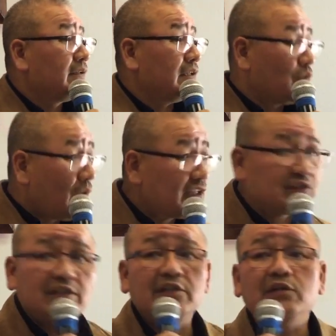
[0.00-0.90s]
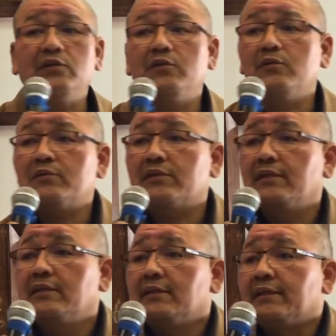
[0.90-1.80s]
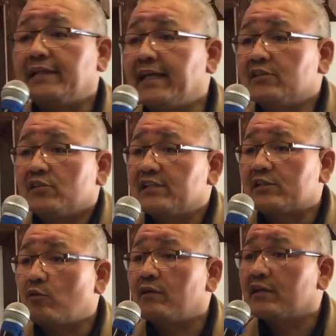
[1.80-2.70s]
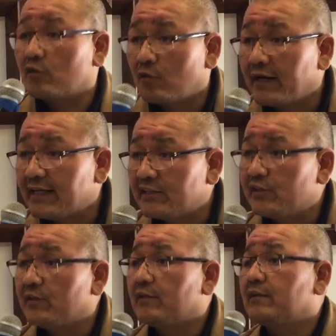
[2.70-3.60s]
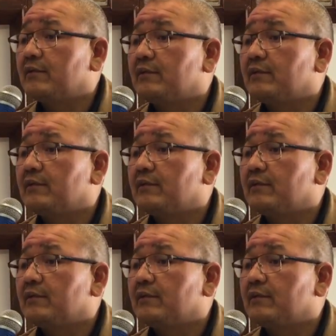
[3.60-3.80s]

You watch the news, things are just going crazier.